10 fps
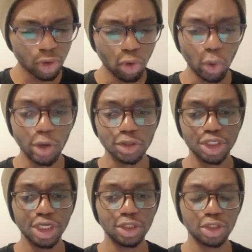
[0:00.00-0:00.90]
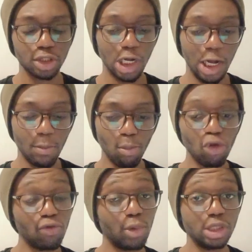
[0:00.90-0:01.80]
or it was his
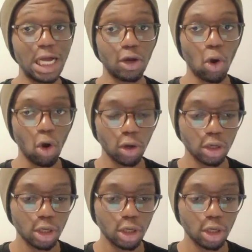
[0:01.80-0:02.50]
movement that got